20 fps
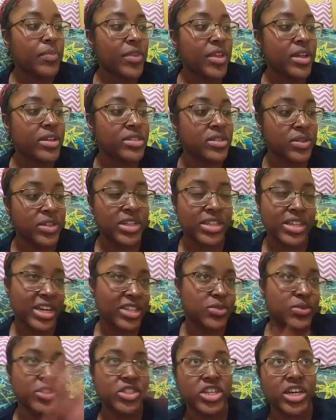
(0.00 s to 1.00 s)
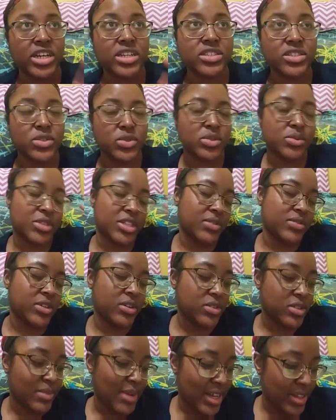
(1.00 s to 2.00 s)
so then that's when Jay excused himself to go
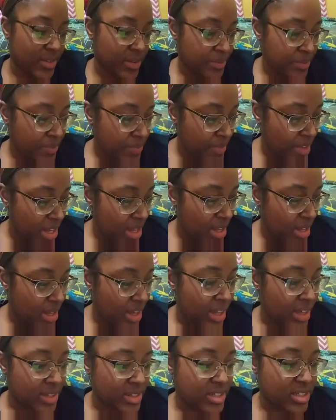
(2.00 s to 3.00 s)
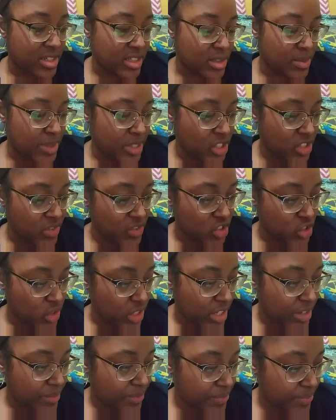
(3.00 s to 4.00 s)
to the bathroom and sees a picture of
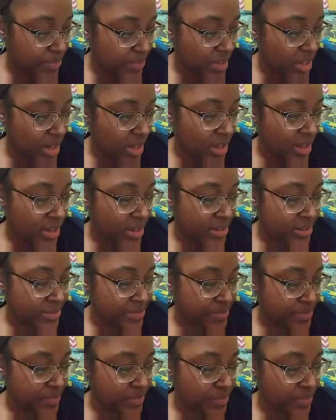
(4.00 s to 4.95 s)
Julia. Um,